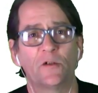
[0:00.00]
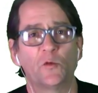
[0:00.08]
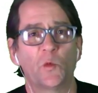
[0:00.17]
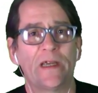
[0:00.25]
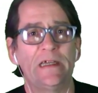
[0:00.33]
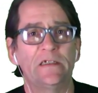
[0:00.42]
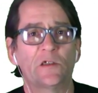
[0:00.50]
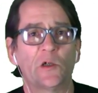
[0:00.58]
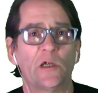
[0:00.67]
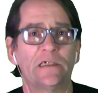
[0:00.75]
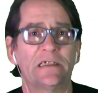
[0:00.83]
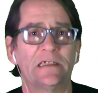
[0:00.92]
the
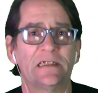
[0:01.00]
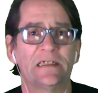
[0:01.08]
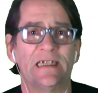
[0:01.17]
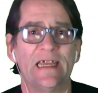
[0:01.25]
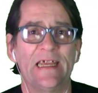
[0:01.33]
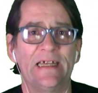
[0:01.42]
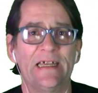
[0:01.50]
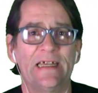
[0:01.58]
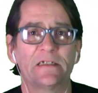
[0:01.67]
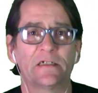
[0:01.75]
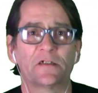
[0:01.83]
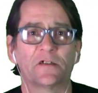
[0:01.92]
resources
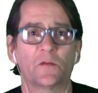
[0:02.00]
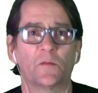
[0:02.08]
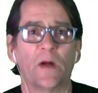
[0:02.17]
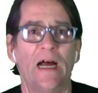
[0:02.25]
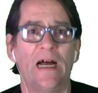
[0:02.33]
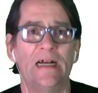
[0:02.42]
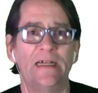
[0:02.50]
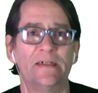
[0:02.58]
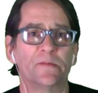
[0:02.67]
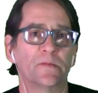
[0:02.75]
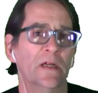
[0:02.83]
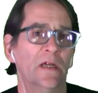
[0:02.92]
needed to
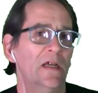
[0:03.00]
survive